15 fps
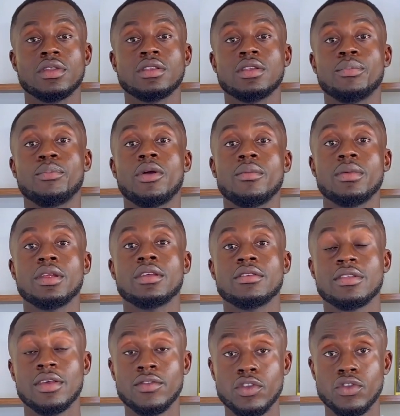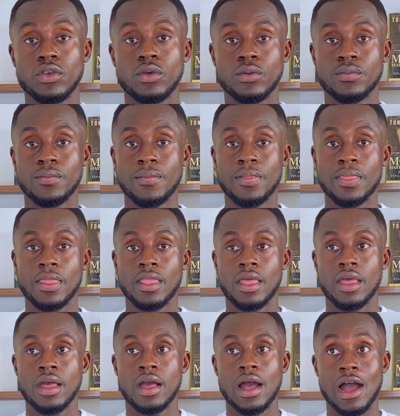the permit is given to you.
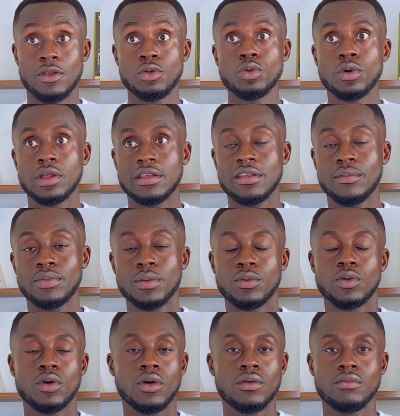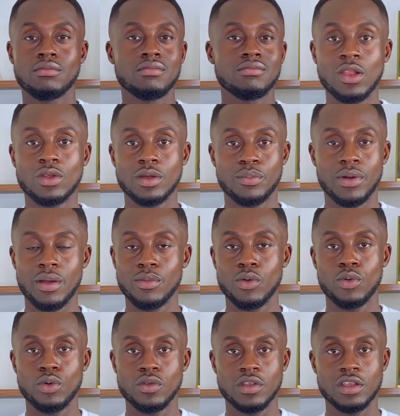I do know that some people don't follow the permit
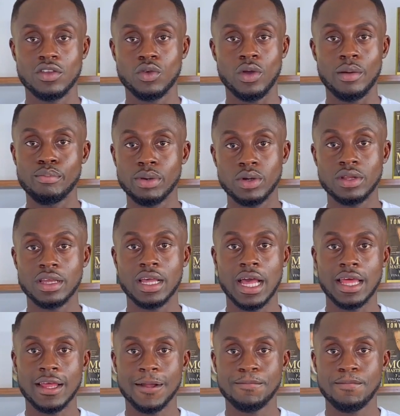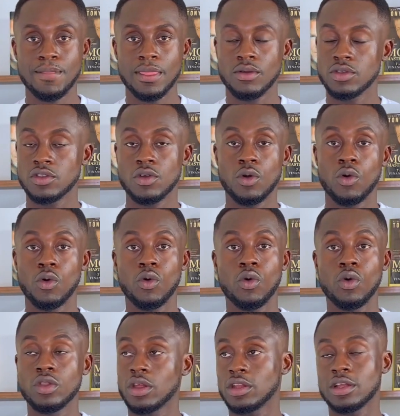rules. They just go and build in Ghana. It's a
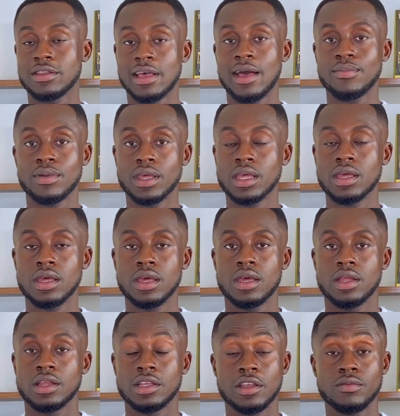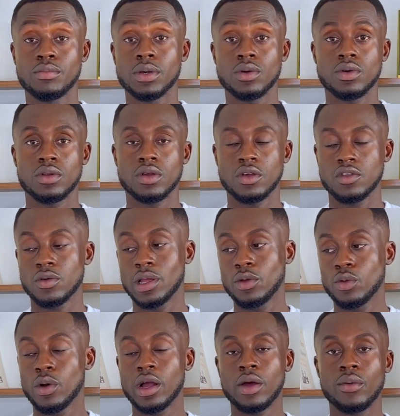whole nother topic. They just build, because when you
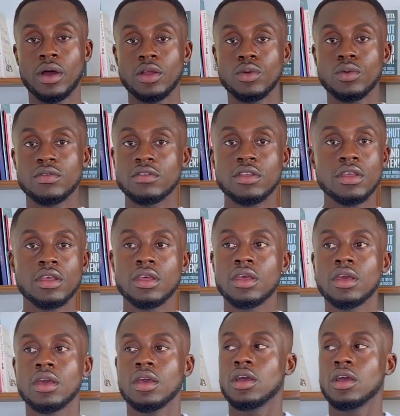walk around, you will see